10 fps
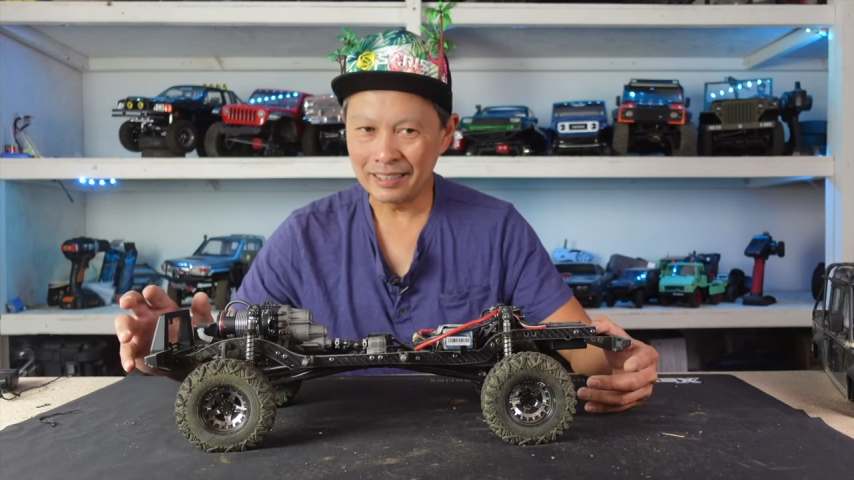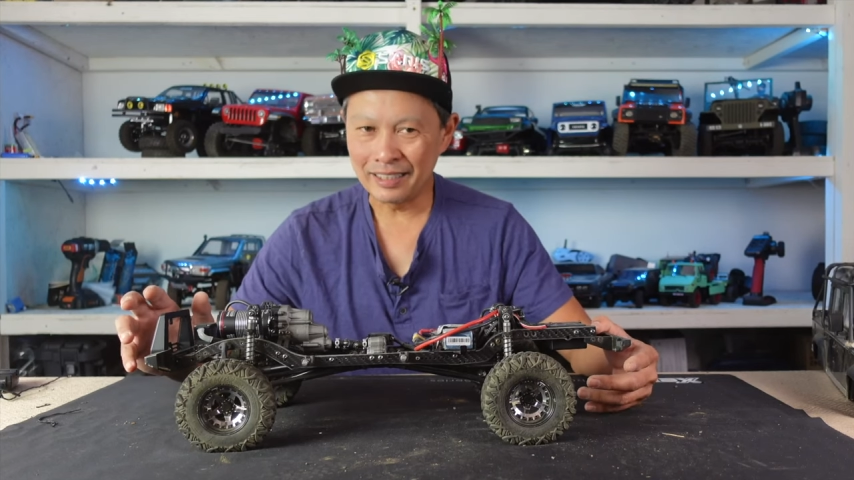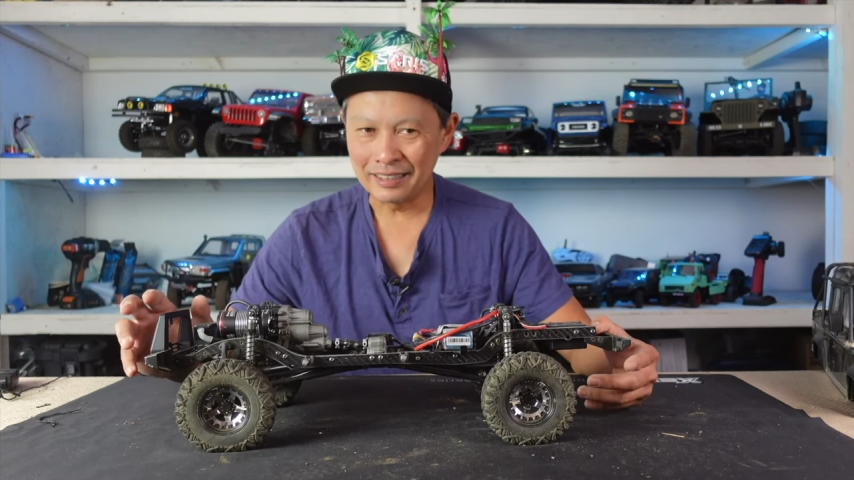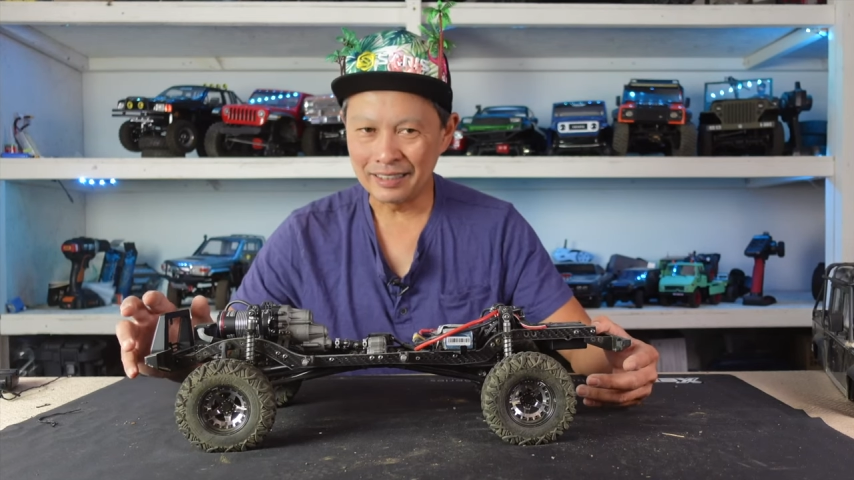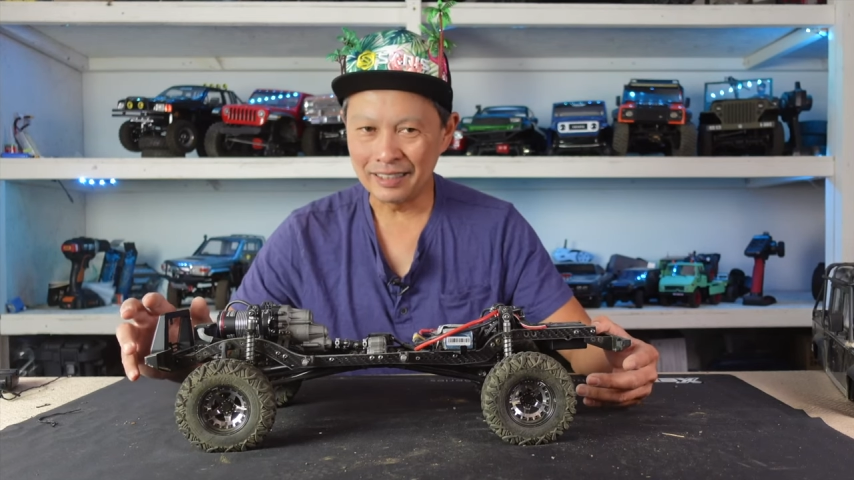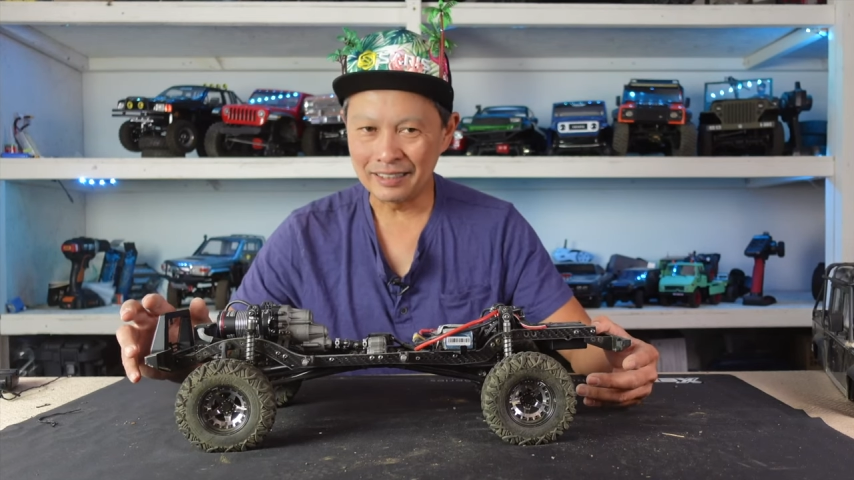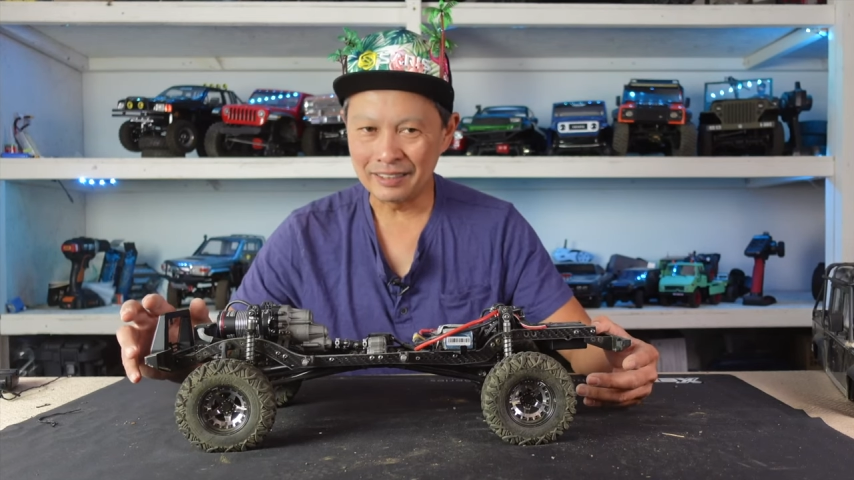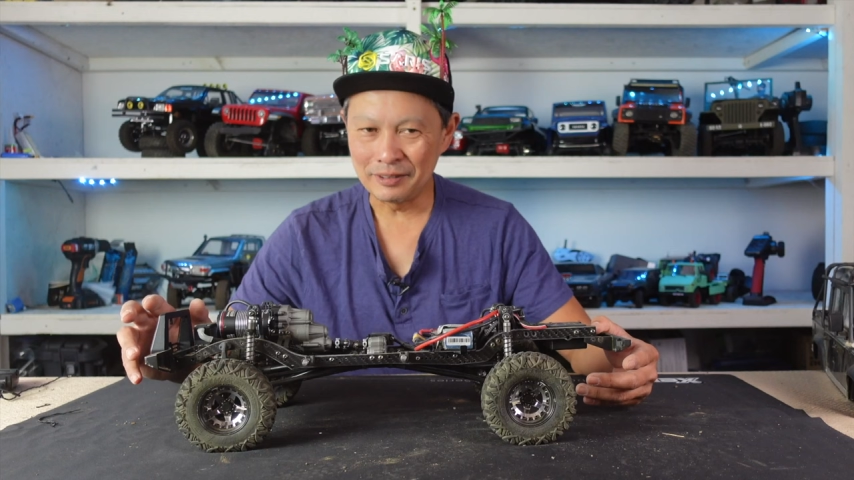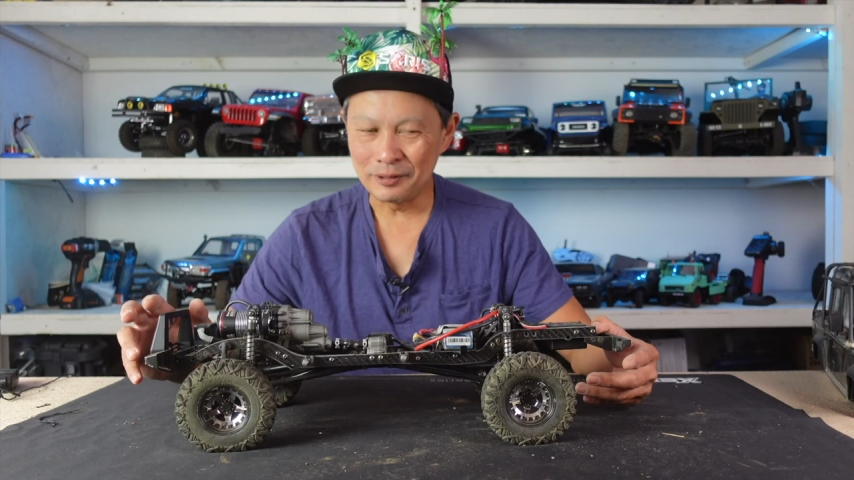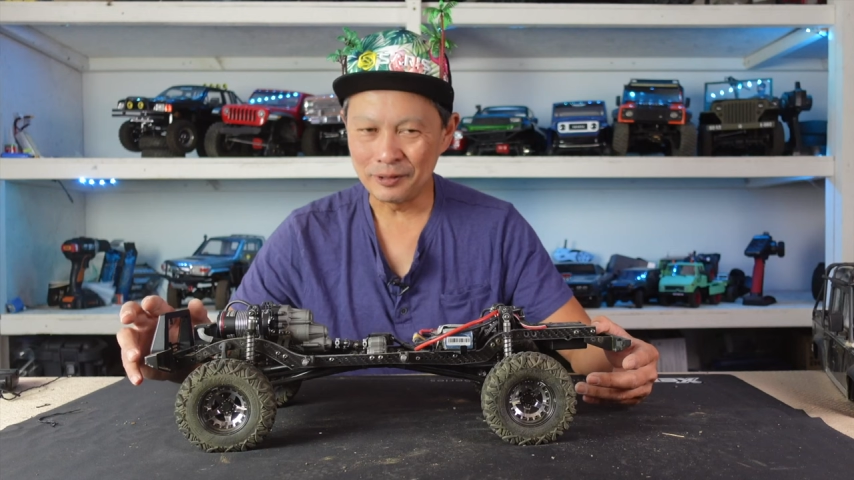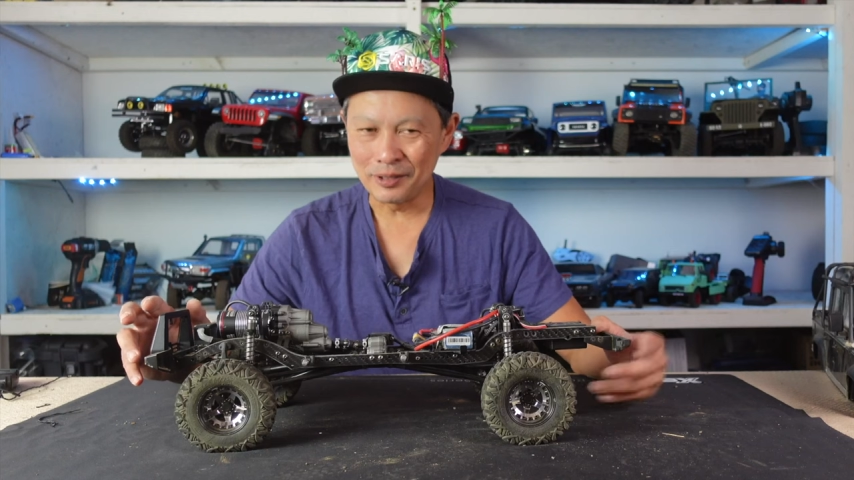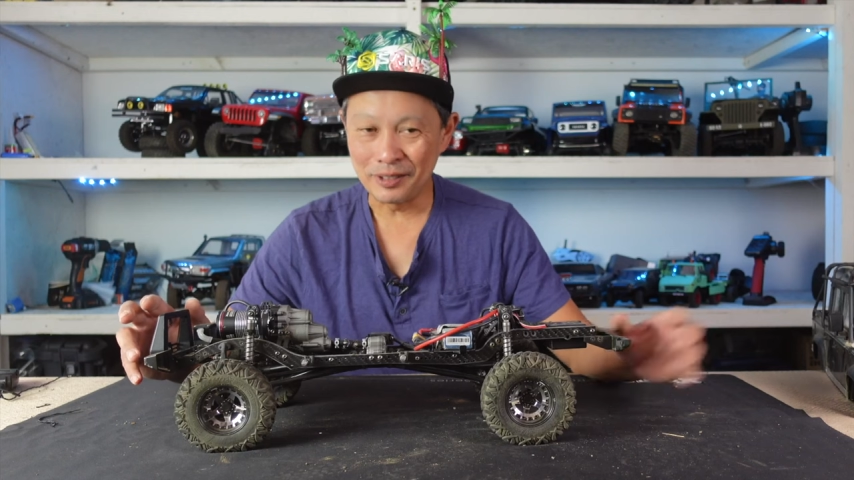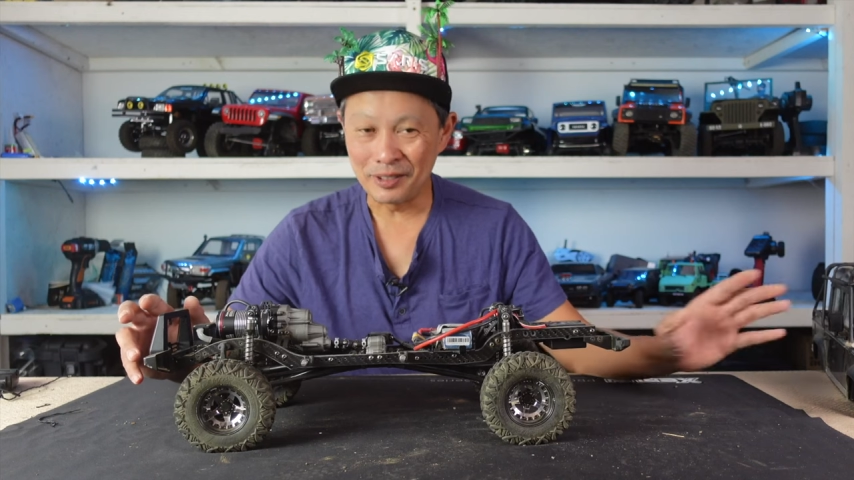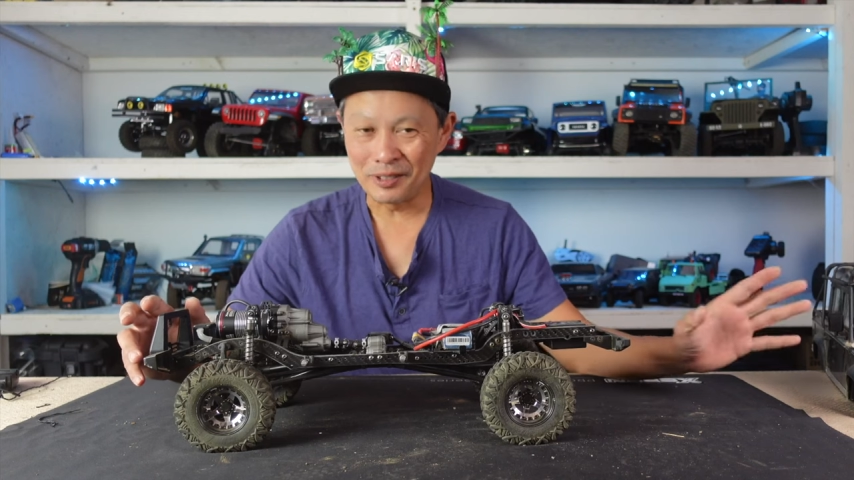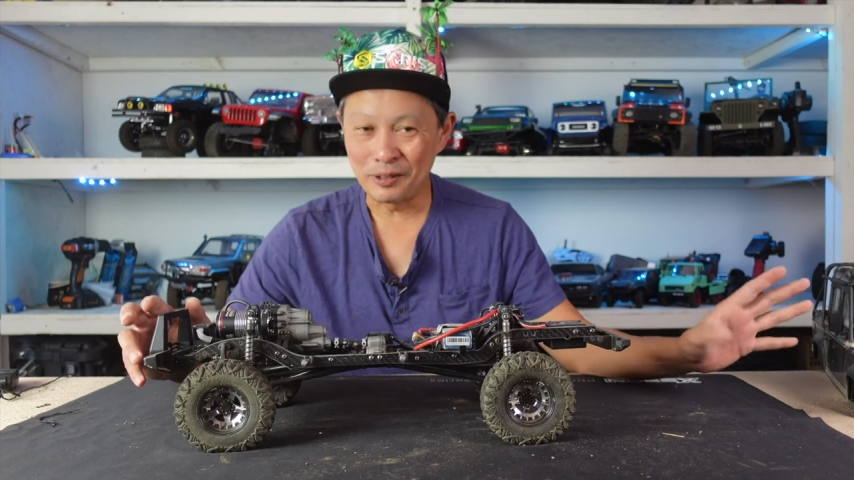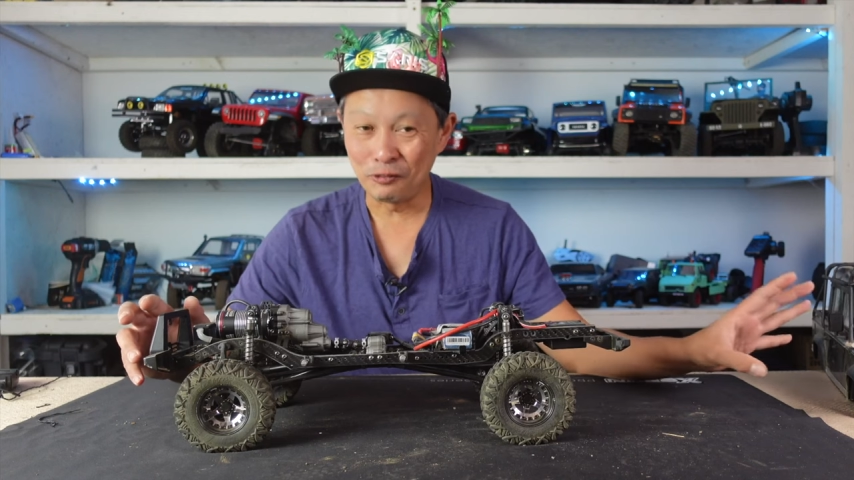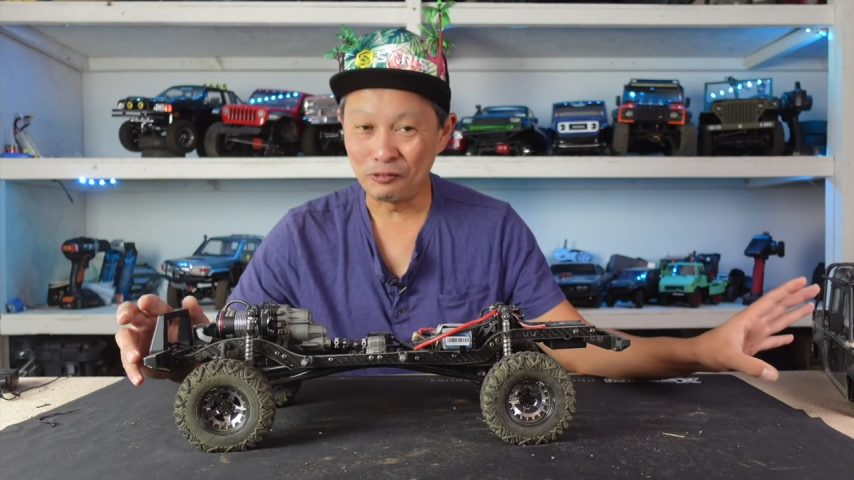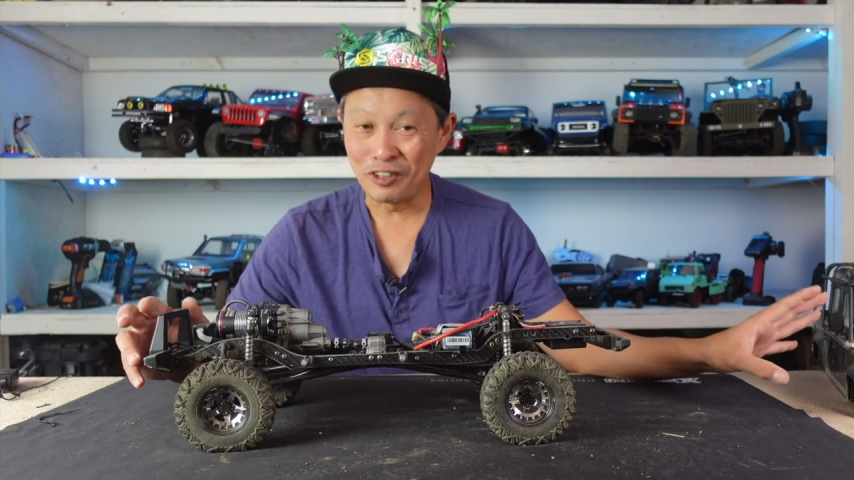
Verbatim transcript: it it you and you